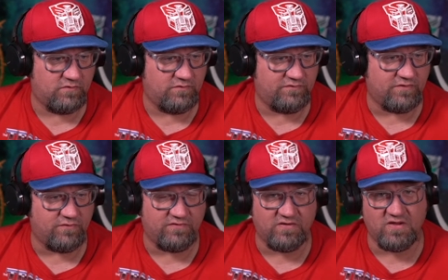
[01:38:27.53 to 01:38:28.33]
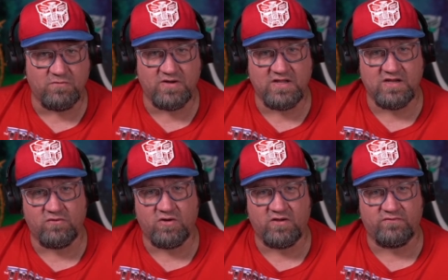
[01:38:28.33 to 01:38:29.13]
So they went ahead and
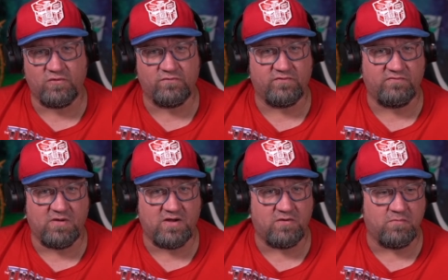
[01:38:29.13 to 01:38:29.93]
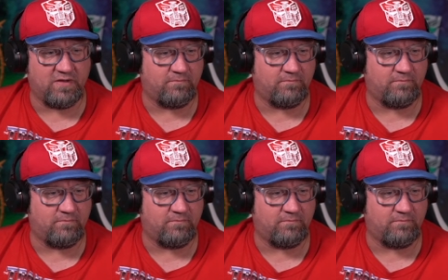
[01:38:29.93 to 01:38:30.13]
crossed over Spider-Man.